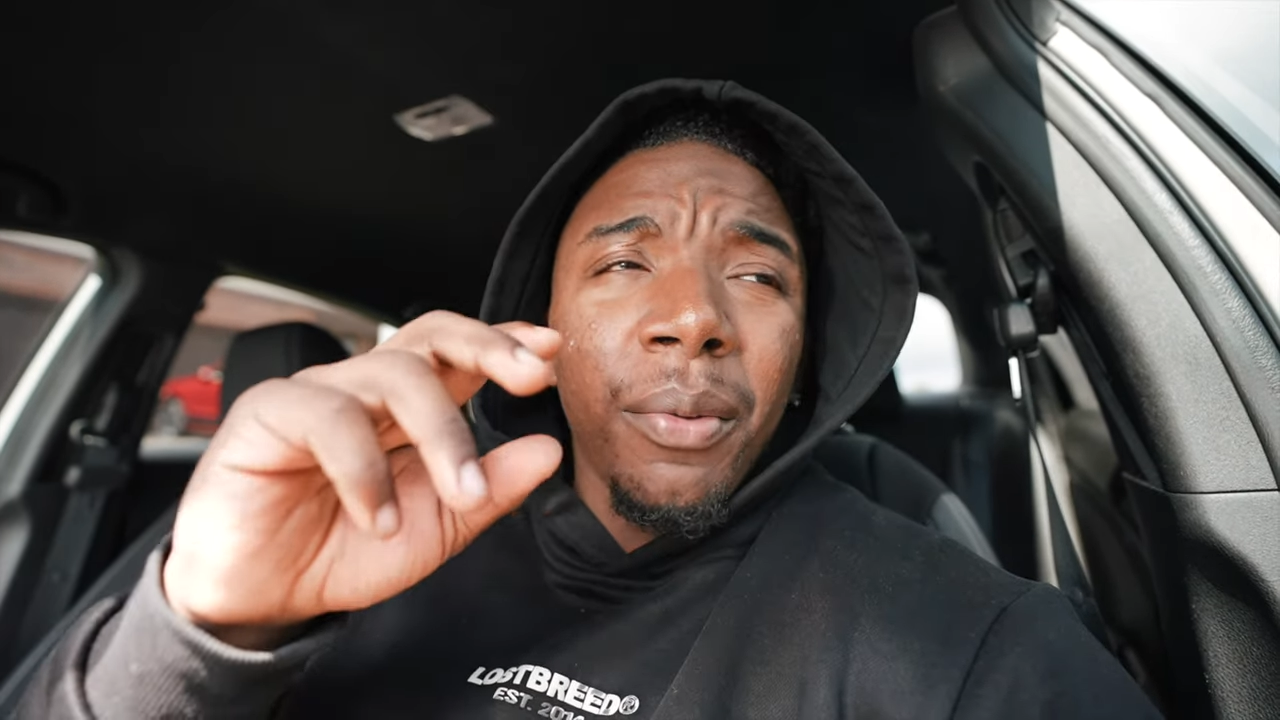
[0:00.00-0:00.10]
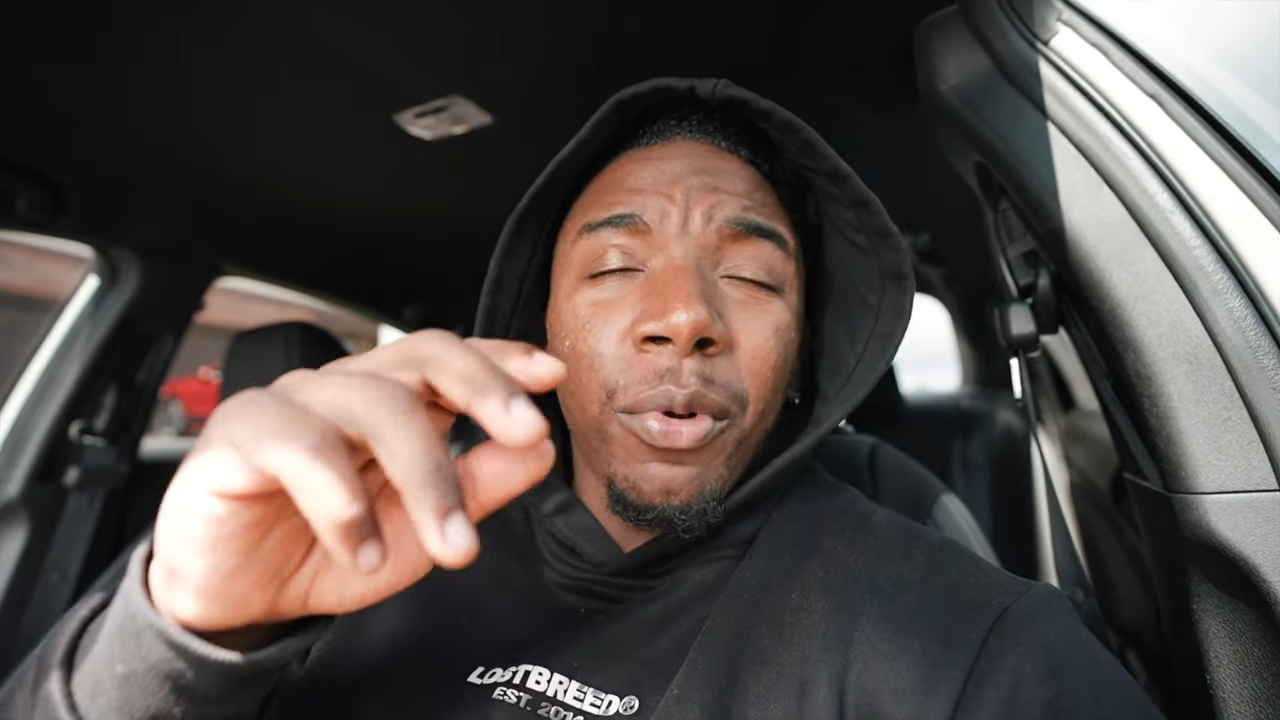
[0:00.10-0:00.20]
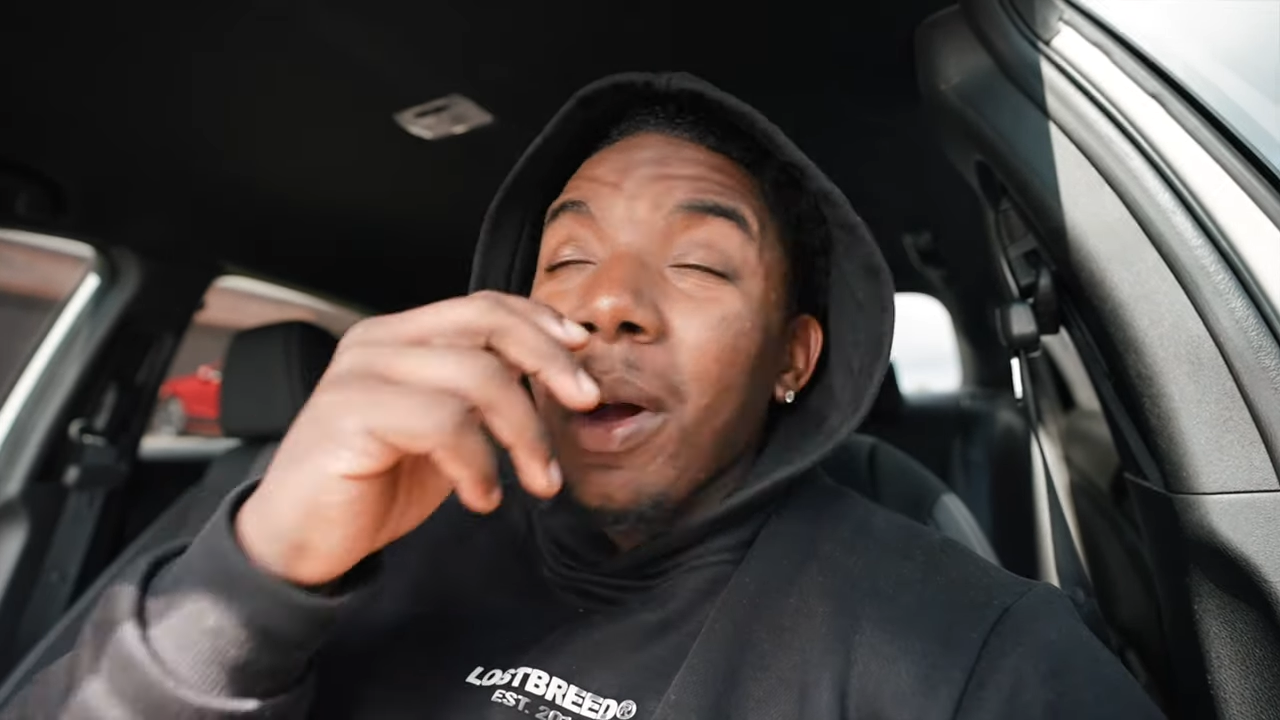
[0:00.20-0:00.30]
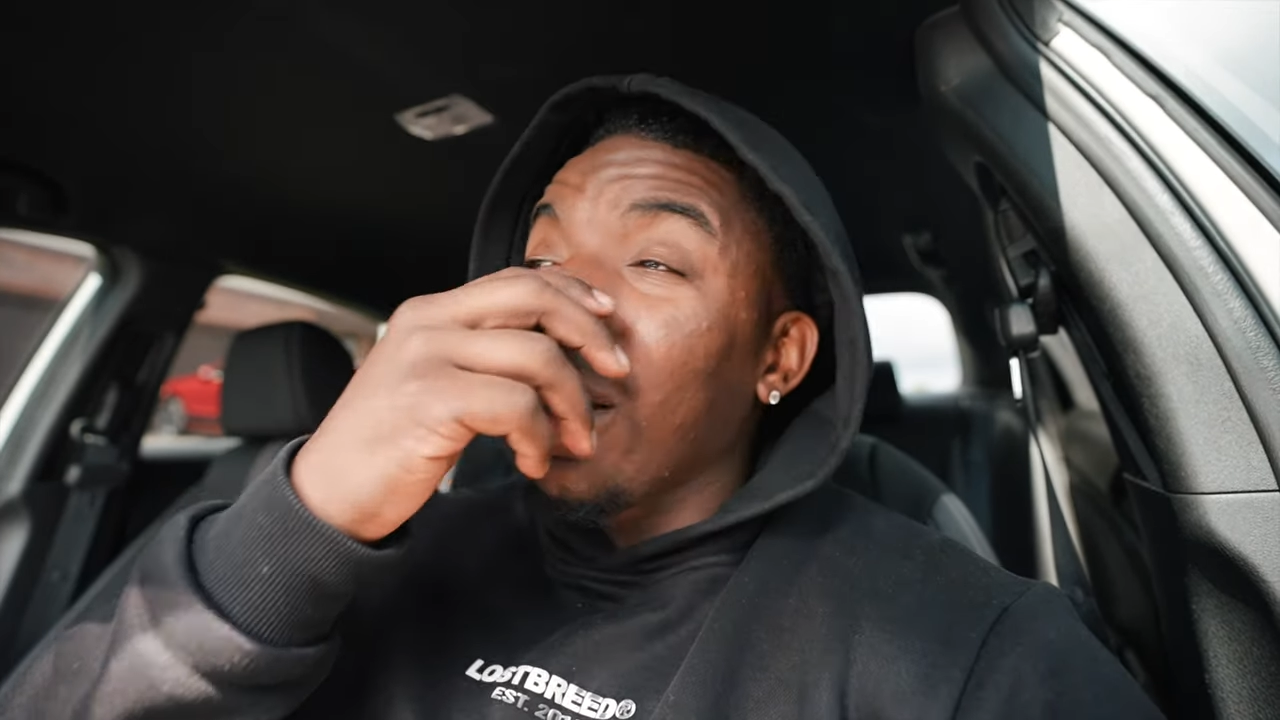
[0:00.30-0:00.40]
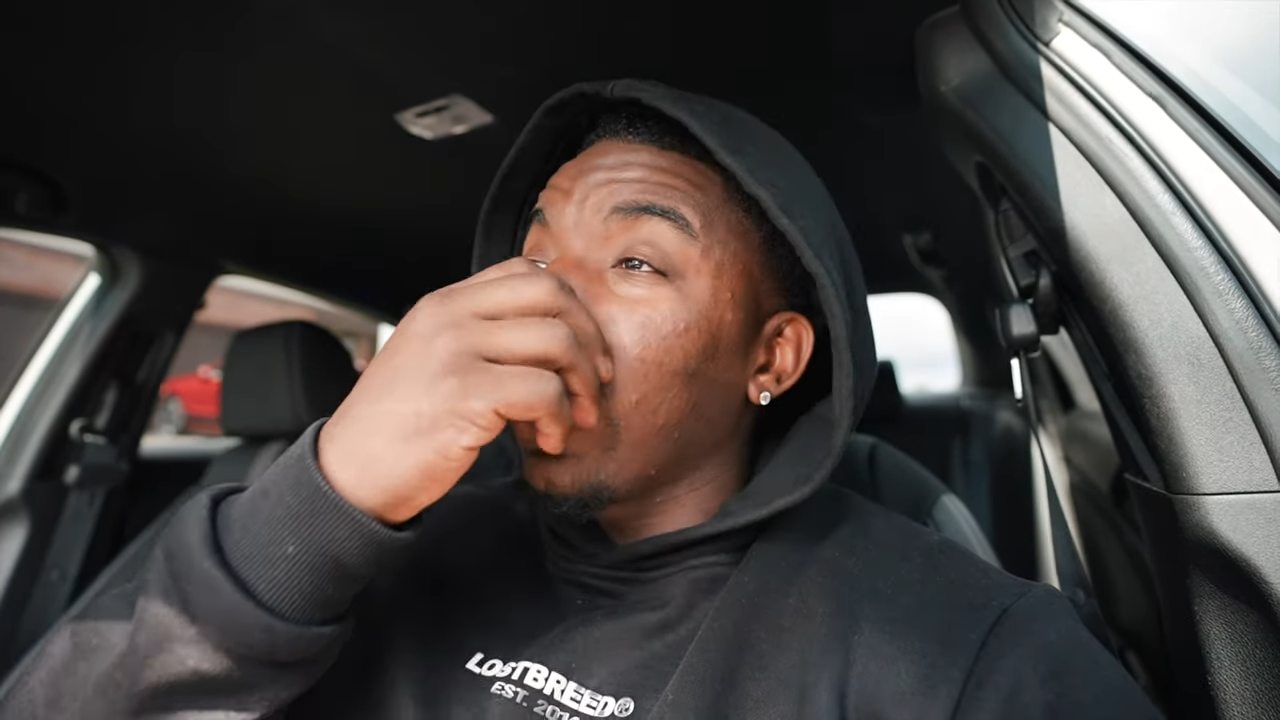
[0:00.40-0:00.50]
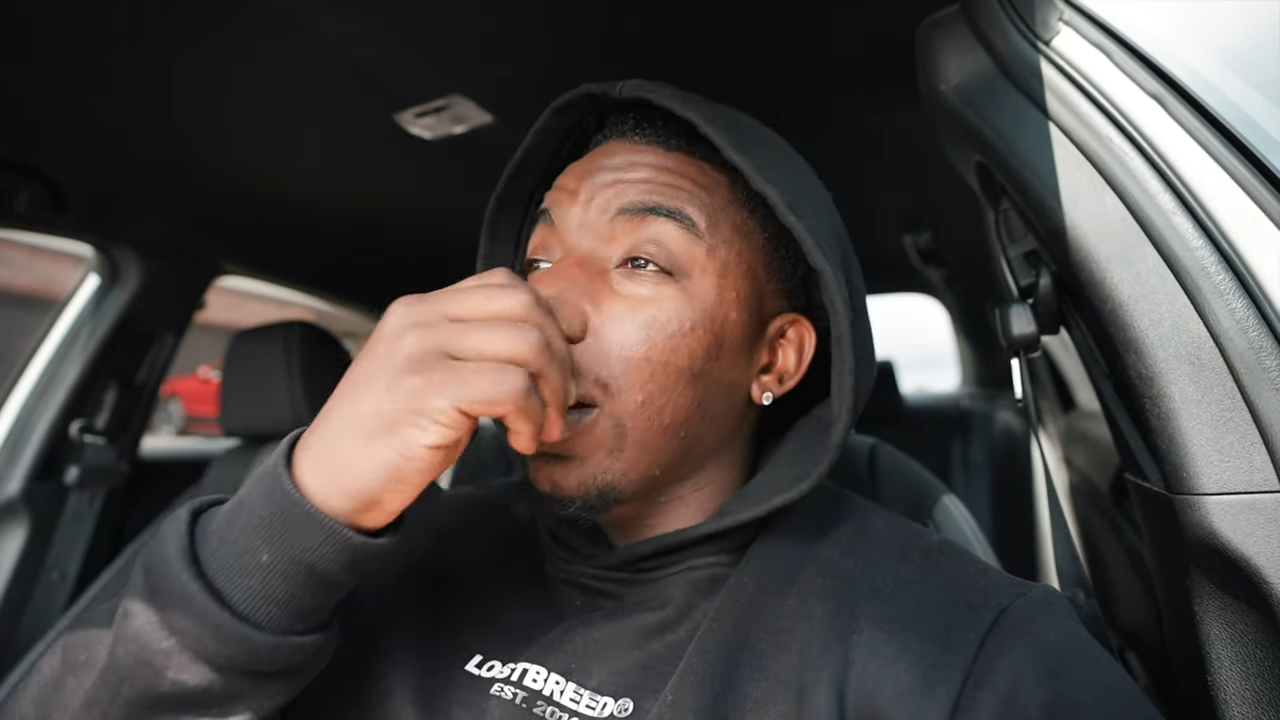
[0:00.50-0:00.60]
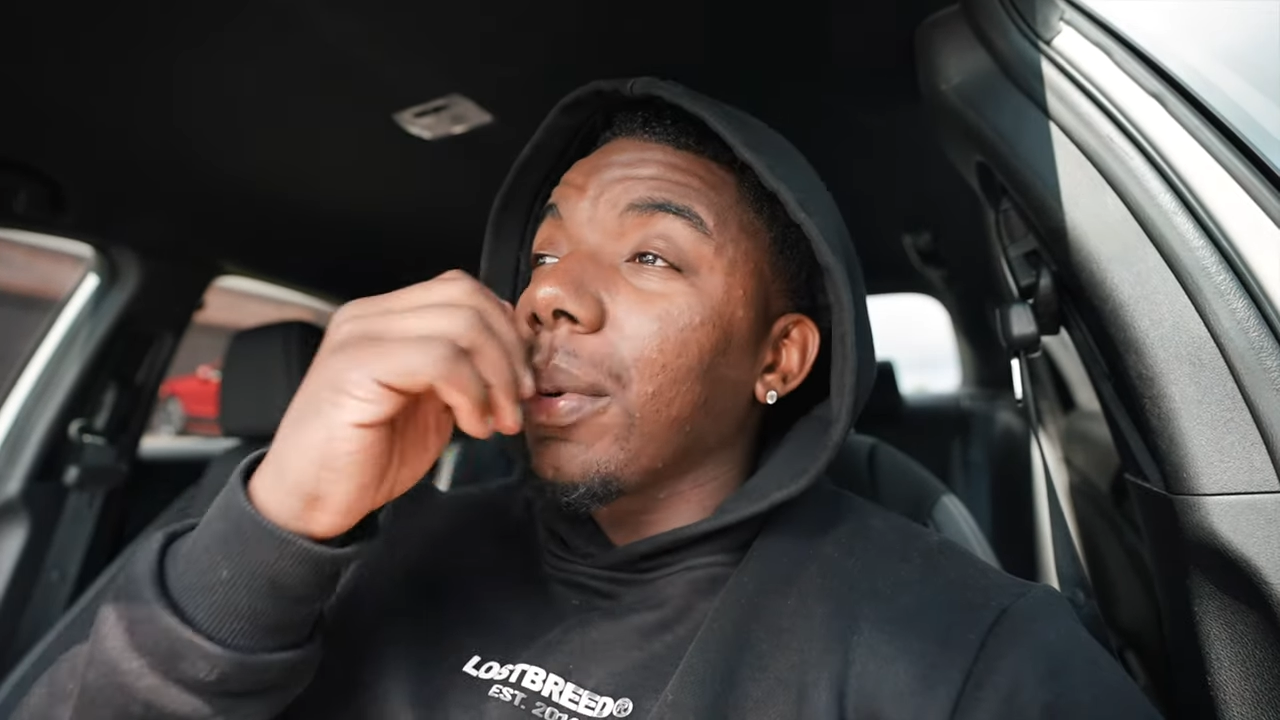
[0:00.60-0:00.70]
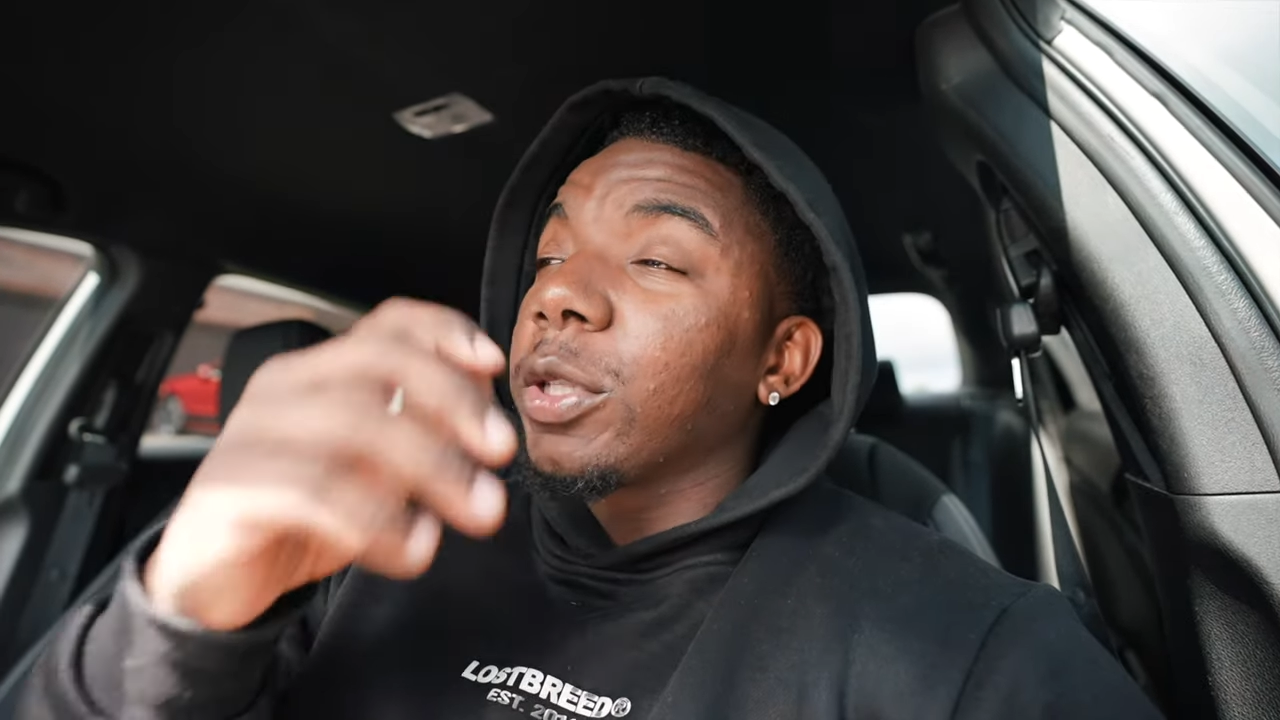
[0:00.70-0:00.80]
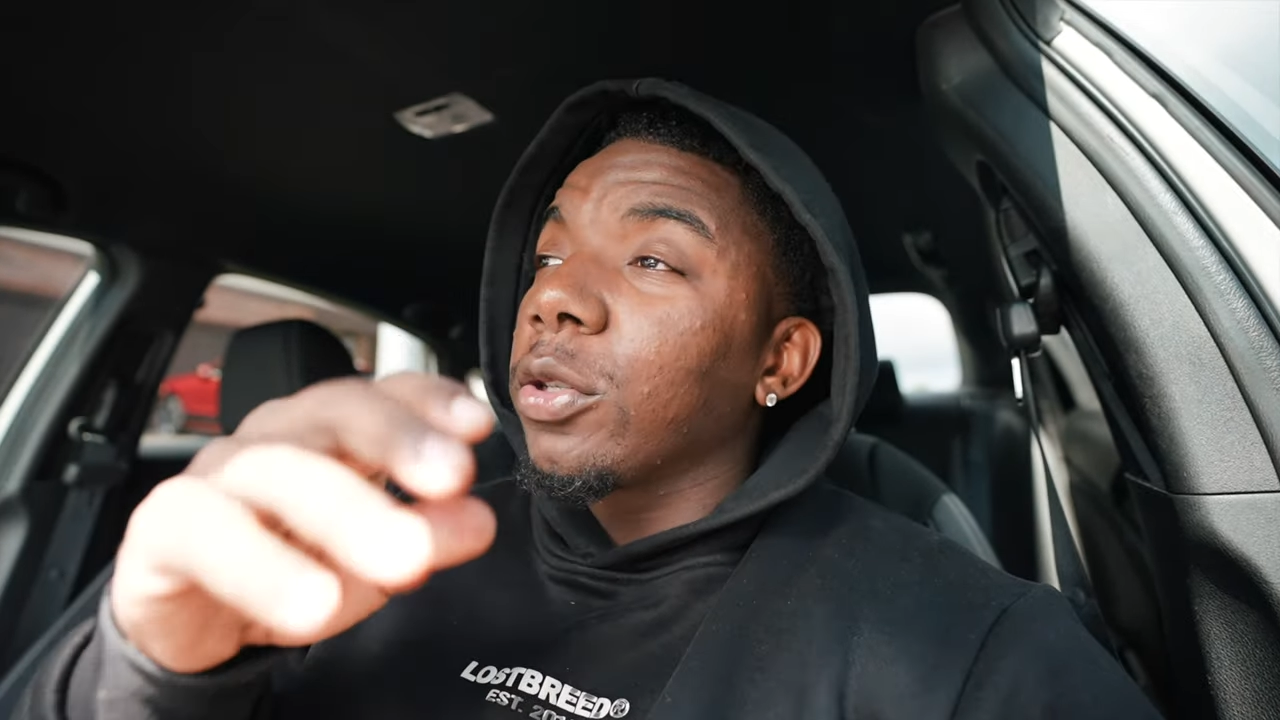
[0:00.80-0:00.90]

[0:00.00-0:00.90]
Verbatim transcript: when my alarm gets